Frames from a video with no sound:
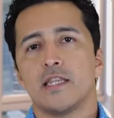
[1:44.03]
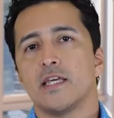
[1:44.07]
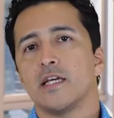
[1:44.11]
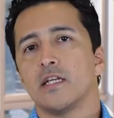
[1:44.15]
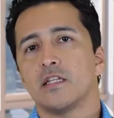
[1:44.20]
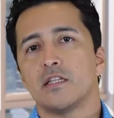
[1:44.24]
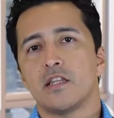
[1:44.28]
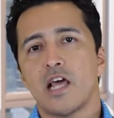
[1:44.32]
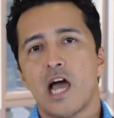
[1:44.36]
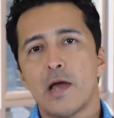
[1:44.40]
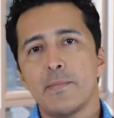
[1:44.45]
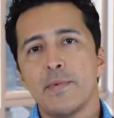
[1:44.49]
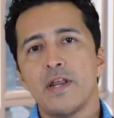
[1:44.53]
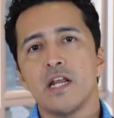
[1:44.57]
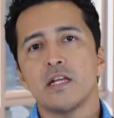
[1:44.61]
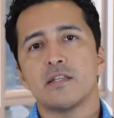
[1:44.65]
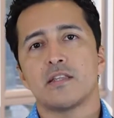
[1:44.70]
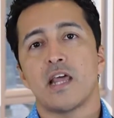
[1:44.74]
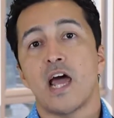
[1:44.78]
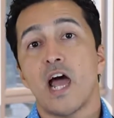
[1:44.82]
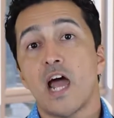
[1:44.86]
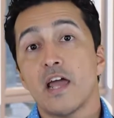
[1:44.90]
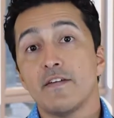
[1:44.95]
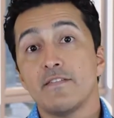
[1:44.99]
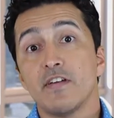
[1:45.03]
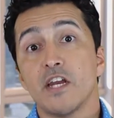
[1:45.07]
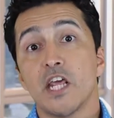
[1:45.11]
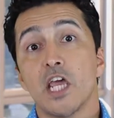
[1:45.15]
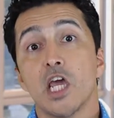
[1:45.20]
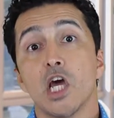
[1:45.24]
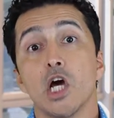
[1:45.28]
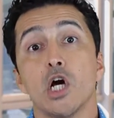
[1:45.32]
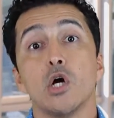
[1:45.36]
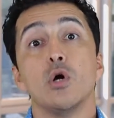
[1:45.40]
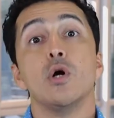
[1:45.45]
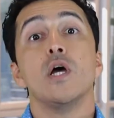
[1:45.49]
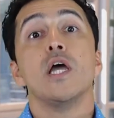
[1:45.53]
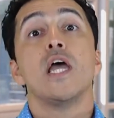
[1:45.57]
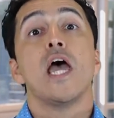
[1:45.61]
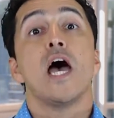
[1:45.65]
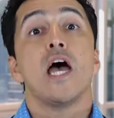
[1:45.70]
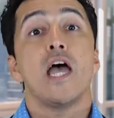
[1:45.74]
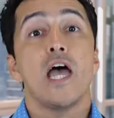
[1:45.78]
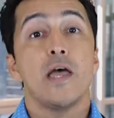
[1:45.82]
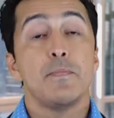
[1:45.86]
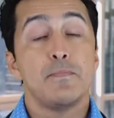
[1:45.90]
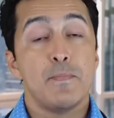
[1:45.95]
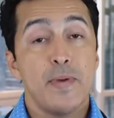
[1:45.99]
The diabetic diet video
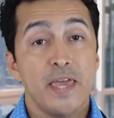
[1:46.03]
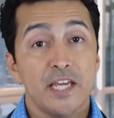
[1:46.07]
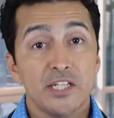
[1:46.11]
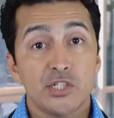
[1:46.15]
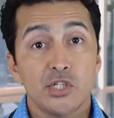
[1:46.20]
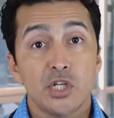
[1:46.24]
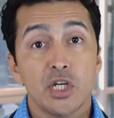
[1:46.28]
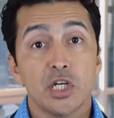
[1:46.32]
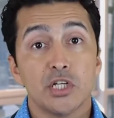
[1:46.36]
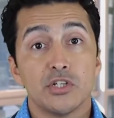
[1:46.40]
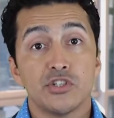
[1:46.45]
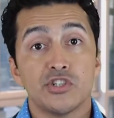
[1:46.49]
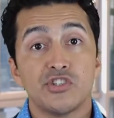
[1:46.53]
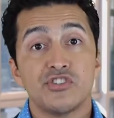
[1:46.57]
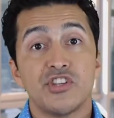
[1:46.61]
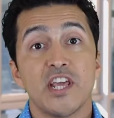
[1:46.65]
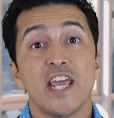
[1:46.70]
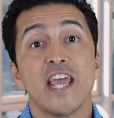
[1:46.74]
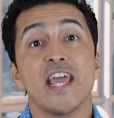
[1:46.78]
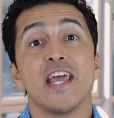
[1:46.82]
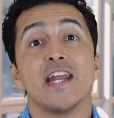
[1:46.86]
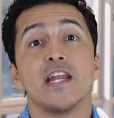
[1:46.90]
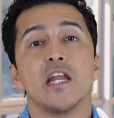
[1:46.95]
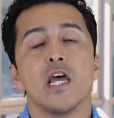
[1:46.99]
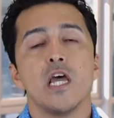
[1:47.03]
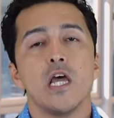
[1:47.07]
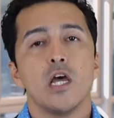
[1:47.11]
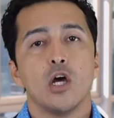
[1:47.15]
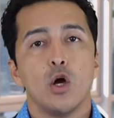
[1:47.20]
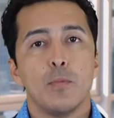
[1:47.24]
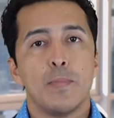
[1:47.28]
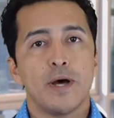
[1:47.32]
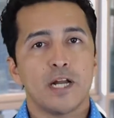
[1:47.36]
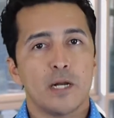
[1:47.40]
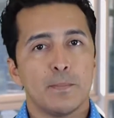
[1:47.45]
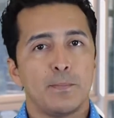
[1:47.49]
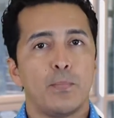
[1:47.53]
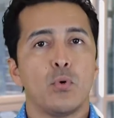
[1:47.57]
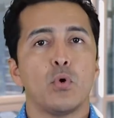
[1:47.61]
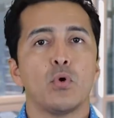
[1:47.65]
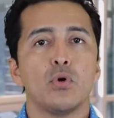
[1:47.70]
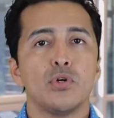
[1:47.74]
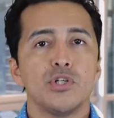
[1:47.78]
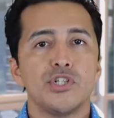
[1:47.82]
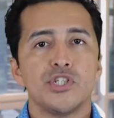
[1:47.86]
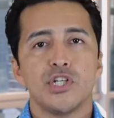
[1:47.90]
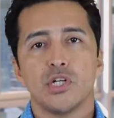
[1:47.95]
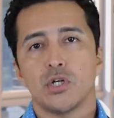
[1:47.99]
makes you understand about the
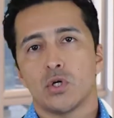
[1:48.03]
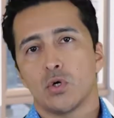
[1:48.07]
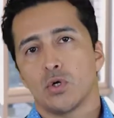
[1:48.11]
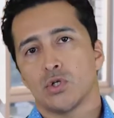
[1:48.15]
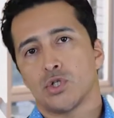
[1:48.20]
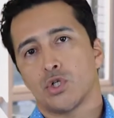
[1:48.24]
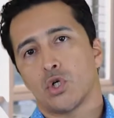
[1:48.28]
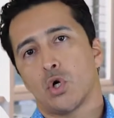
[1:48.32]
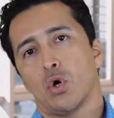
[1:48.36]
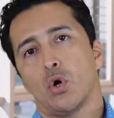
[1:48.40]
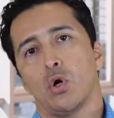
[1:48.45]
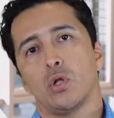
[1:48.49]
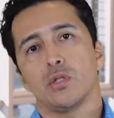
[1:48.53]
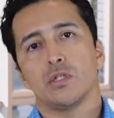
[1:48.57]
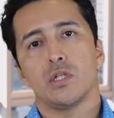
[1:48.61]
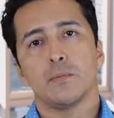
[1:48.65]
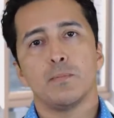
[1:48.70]
portion control,